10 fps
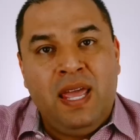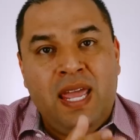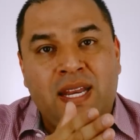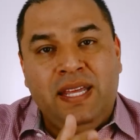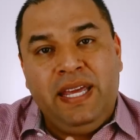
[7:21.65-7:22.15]

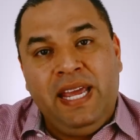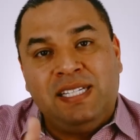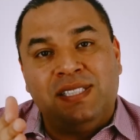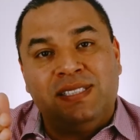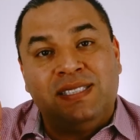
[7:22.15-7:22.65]
And
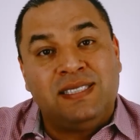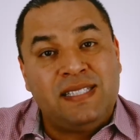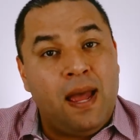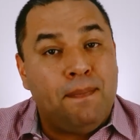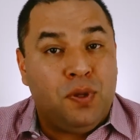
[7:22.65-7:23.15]
each
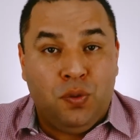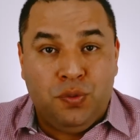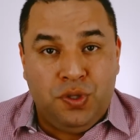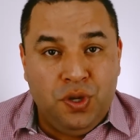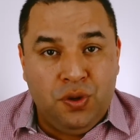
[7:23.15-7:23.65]
step
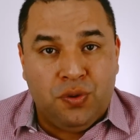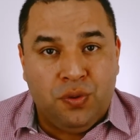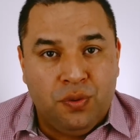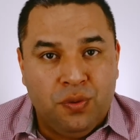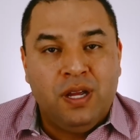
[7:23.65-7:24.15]
you
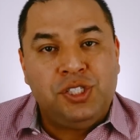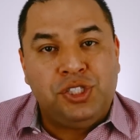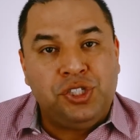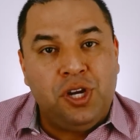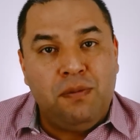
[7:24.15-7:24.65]
do
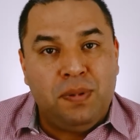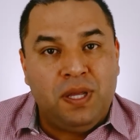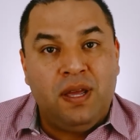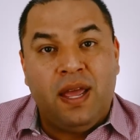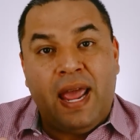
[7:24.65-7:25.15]
should
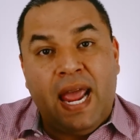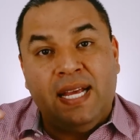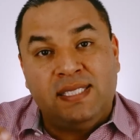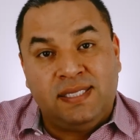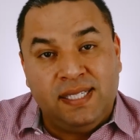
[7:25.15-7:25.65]
be a
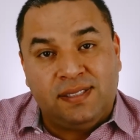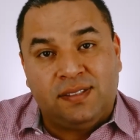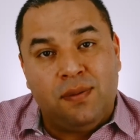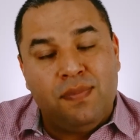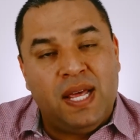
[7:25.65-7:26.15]

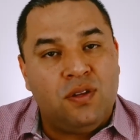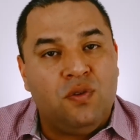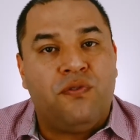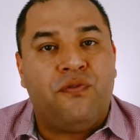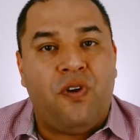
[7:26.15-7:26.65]
system that
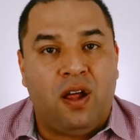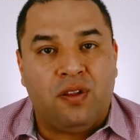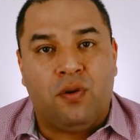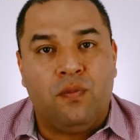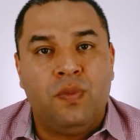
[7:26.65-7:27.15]
you
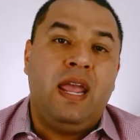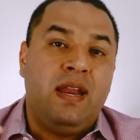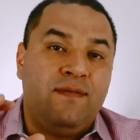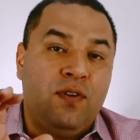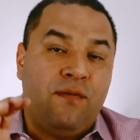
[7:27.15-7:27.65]
follow.
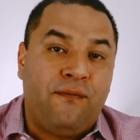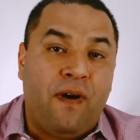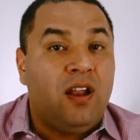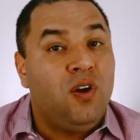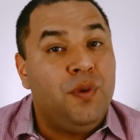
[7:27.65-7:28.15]
And if you
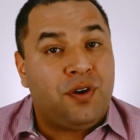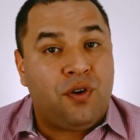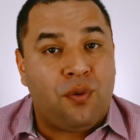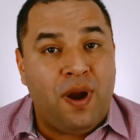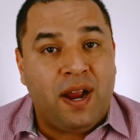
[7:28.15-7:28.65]
follow it
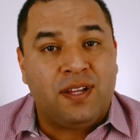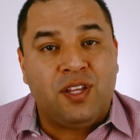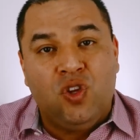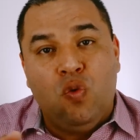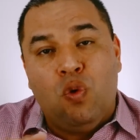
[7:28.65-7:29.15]
correctly,
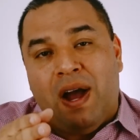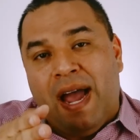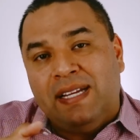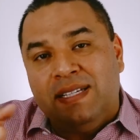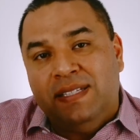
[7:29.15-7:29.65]
you will
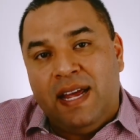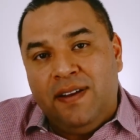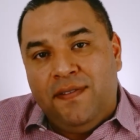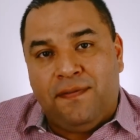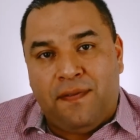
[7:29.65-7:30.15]

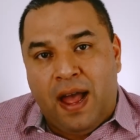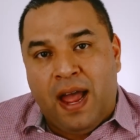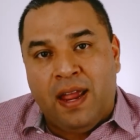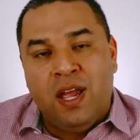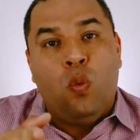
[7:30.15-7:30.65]

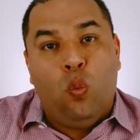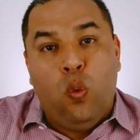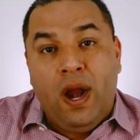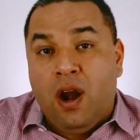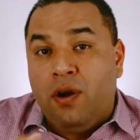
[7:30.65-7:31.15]
identify
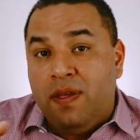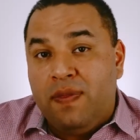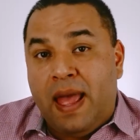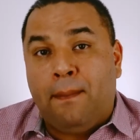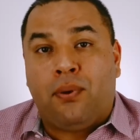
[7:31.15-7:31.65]
where in
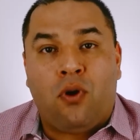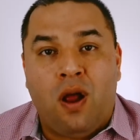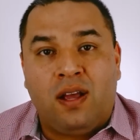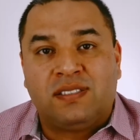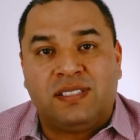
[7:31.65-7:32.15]
that
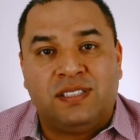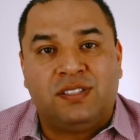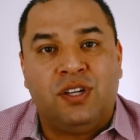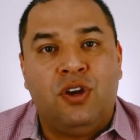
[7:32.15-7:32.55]
process